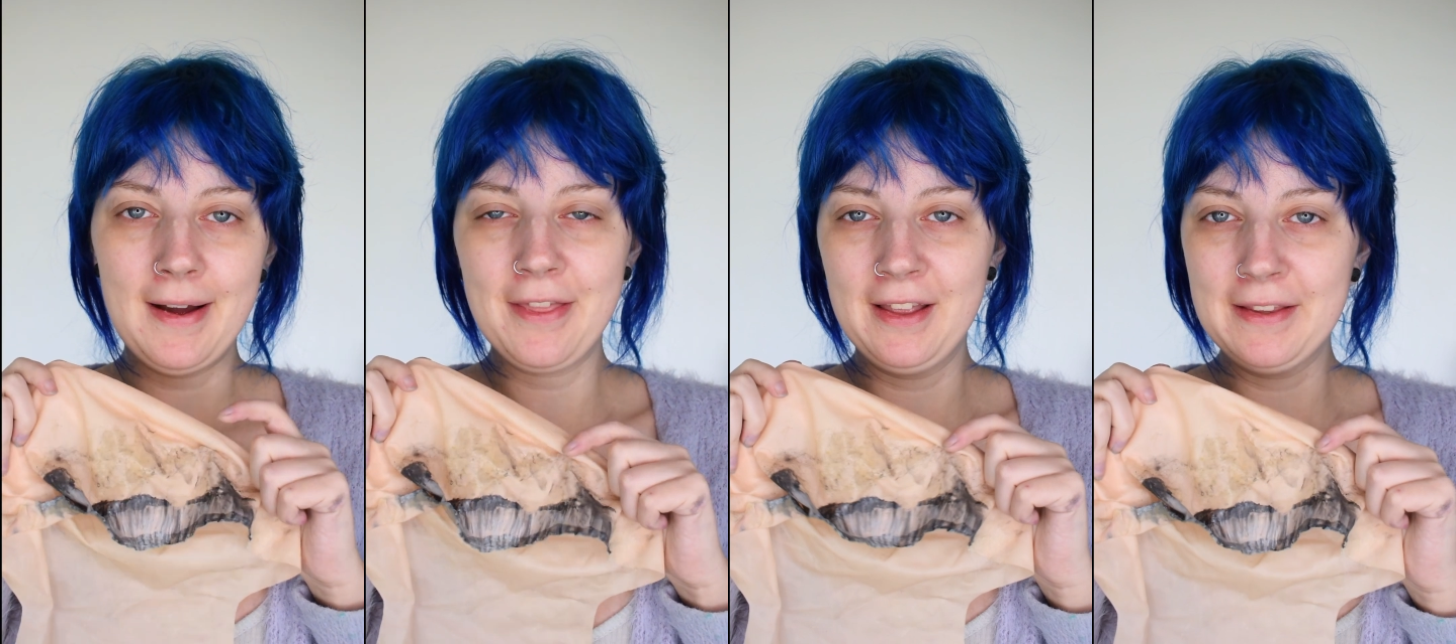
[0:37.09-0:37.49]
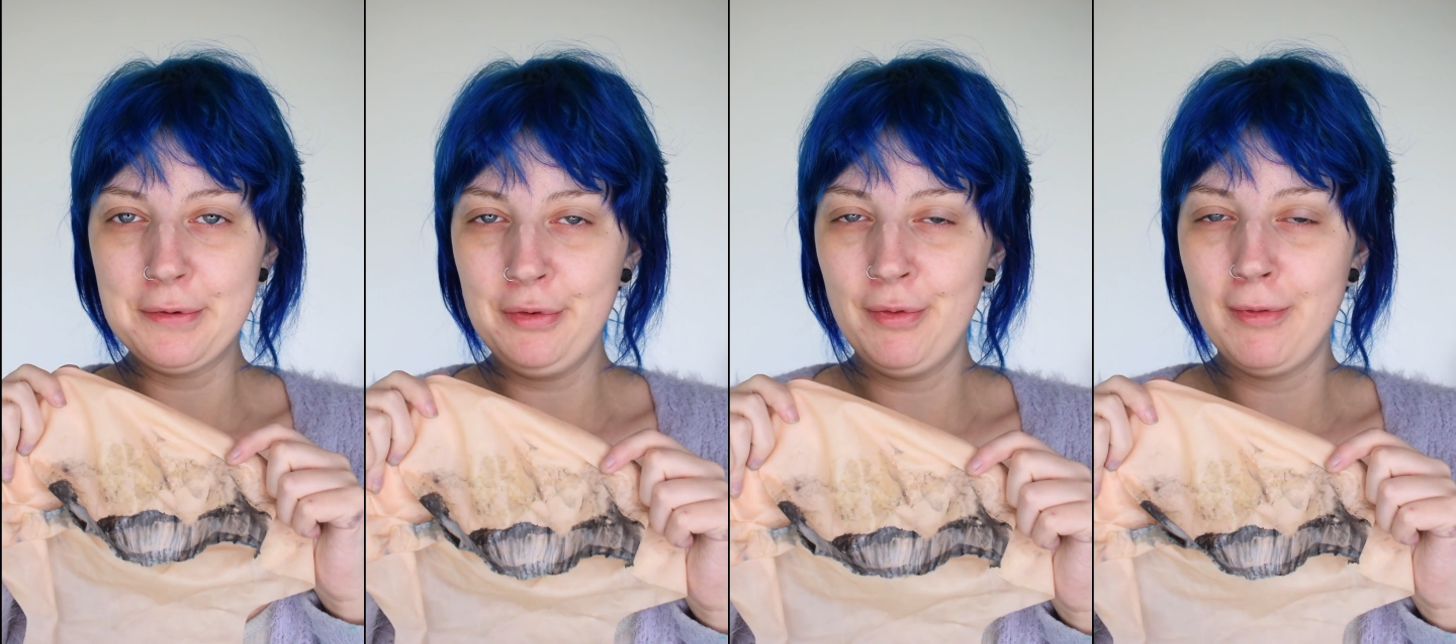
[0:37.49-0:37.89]
I think this
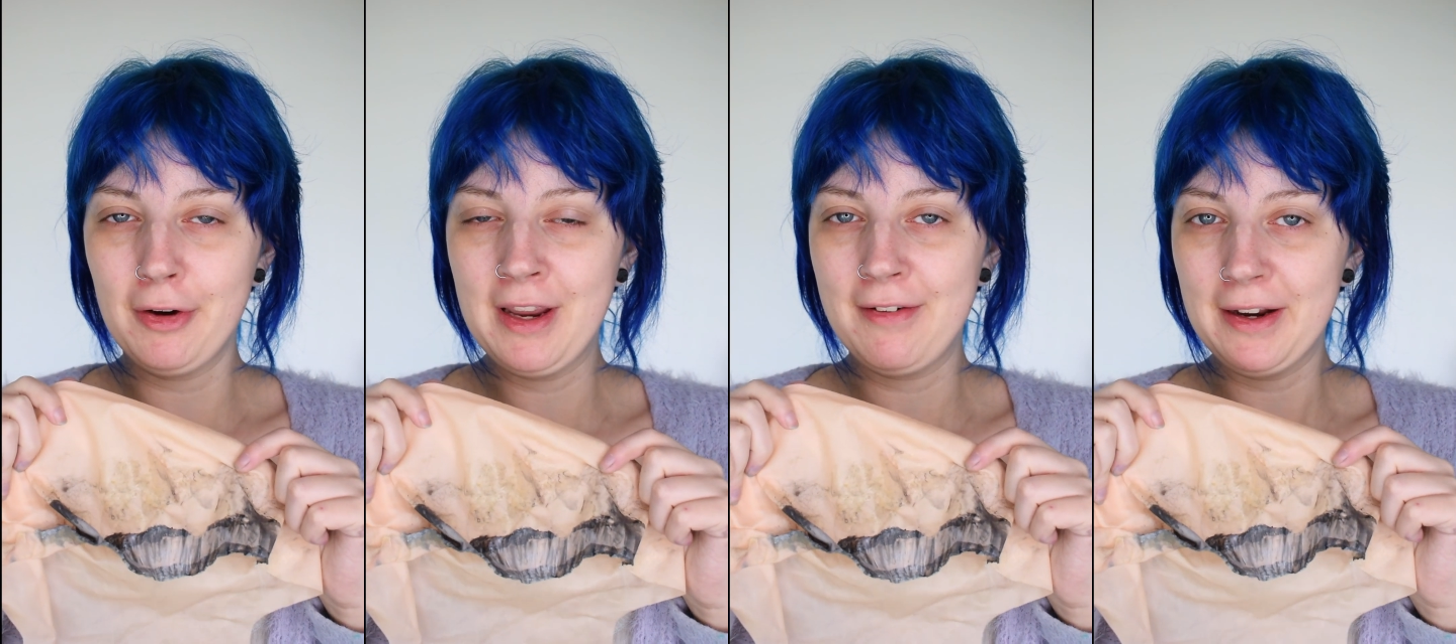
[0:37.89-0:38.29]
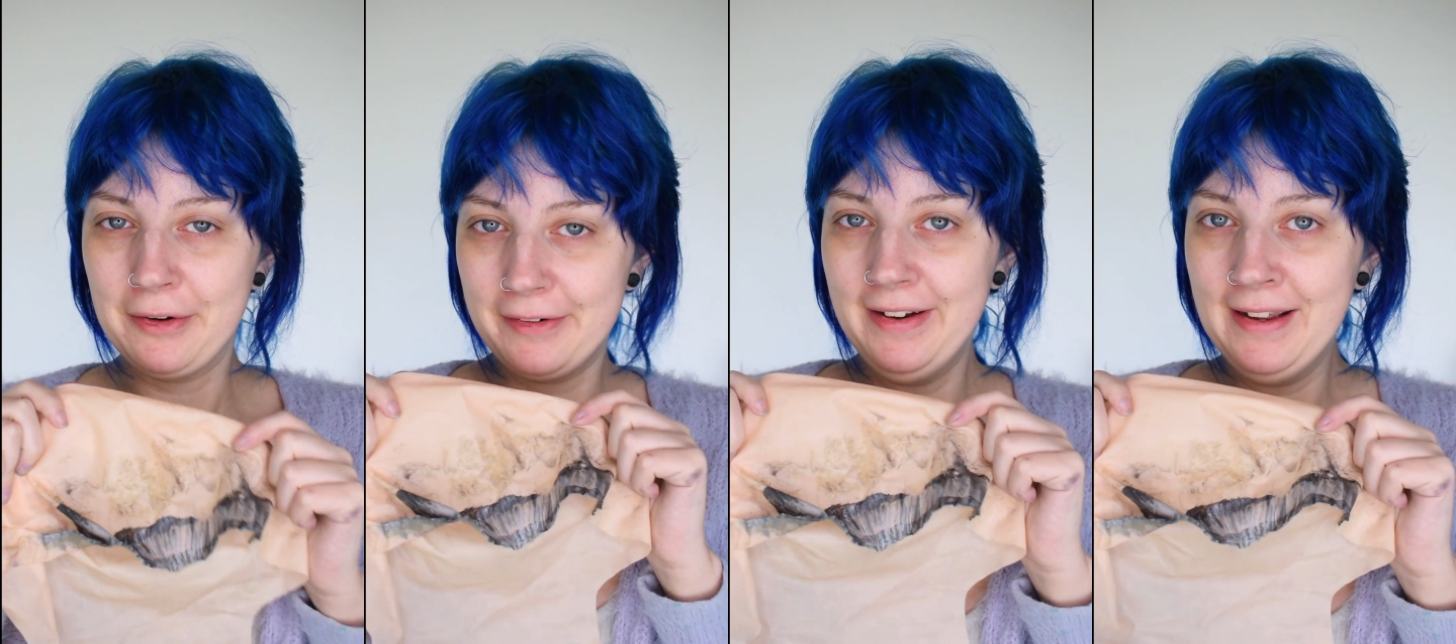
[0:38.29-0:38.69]
was from Rocket
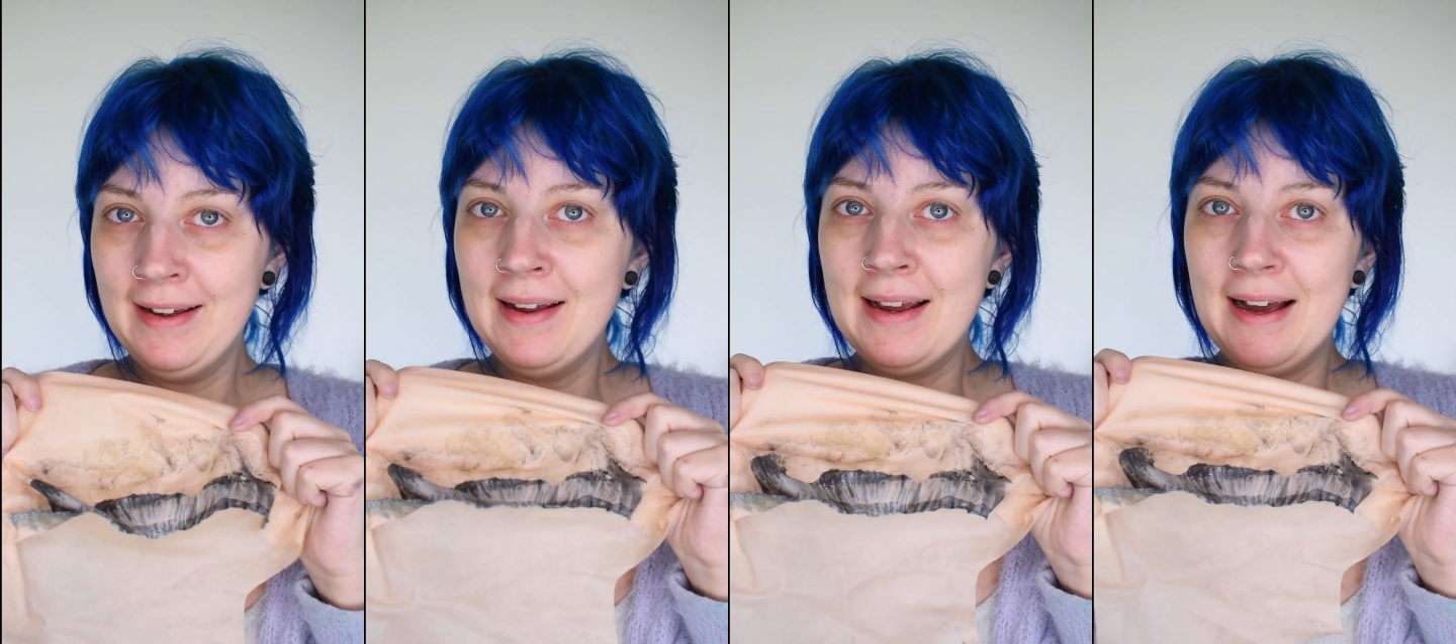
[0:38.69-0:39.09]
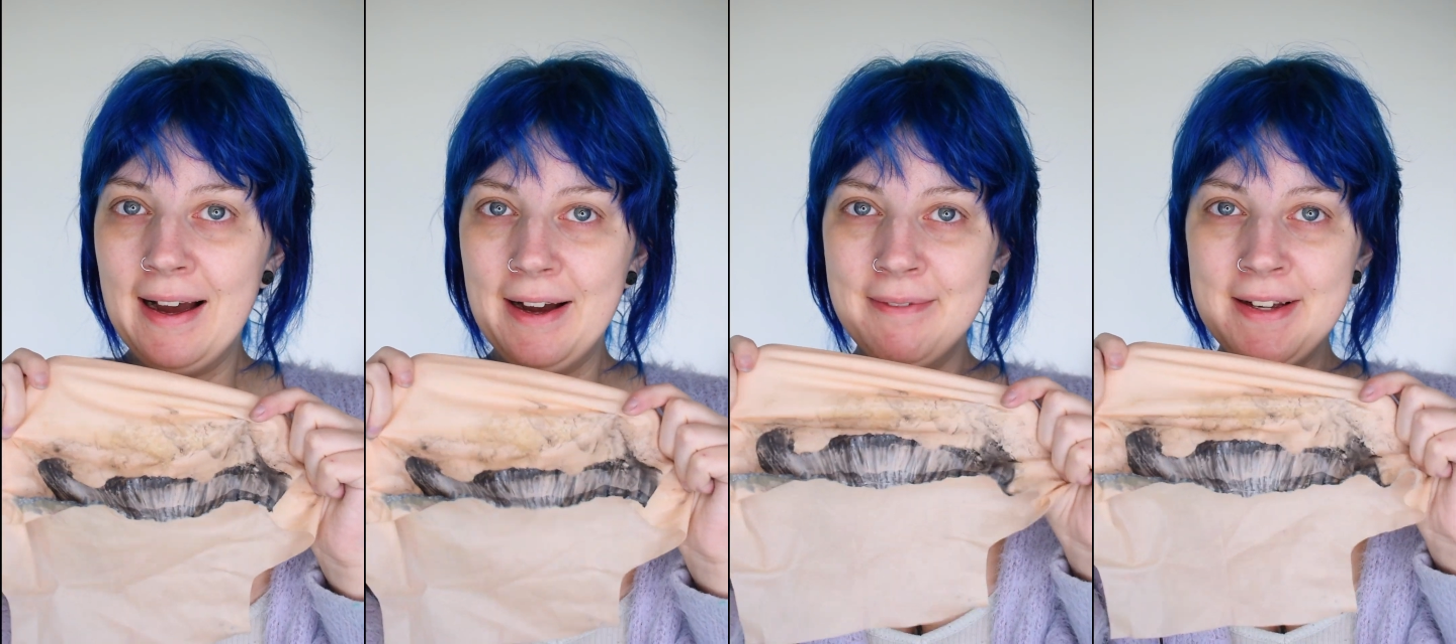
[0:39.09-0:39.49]
Raccoon,
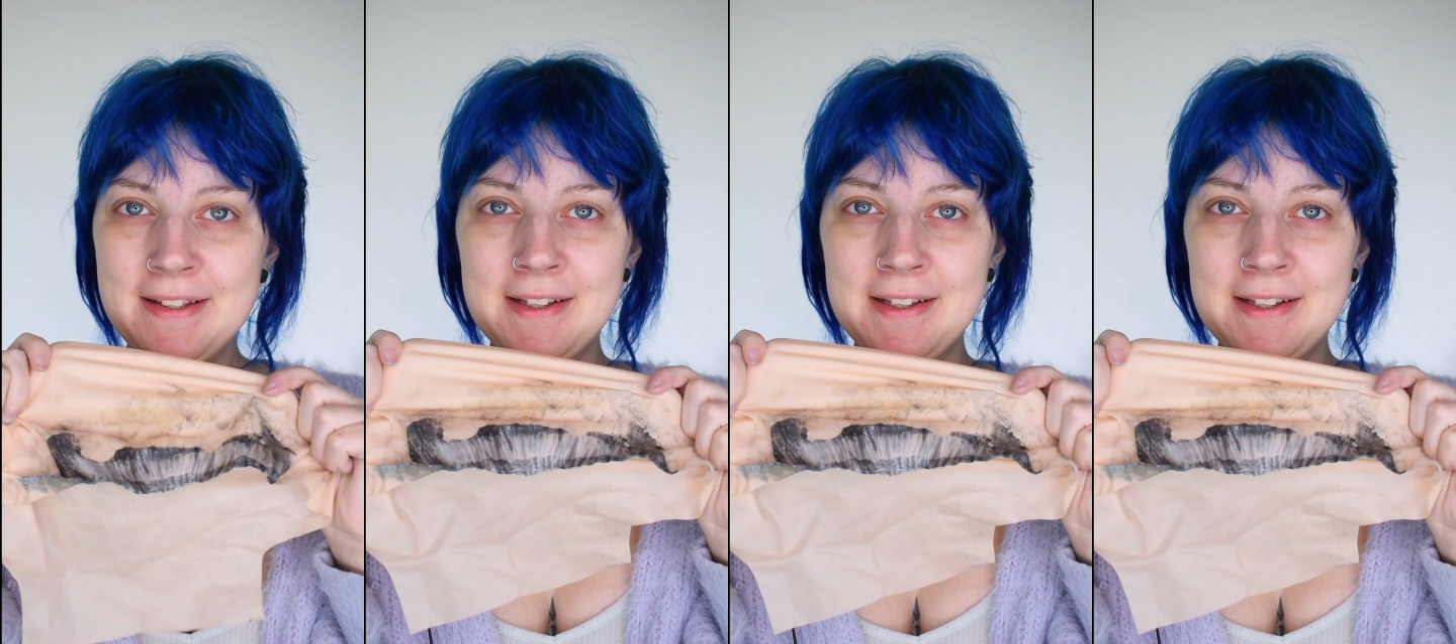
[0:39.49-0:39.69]
so